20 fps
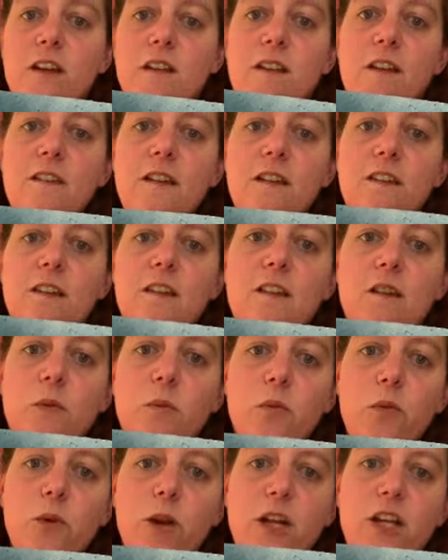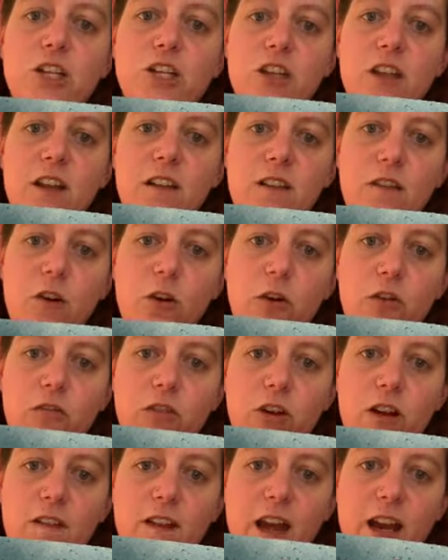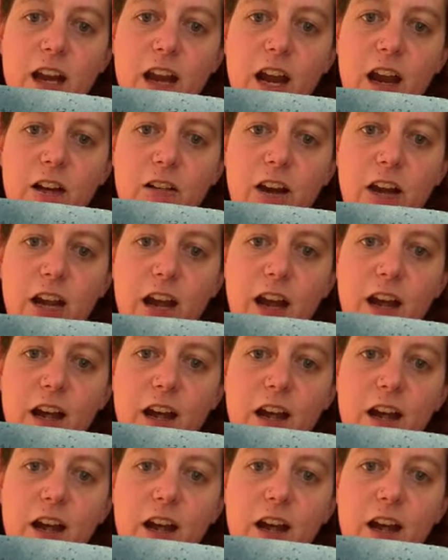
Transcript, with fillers: and then this is a bridge that's over in that area,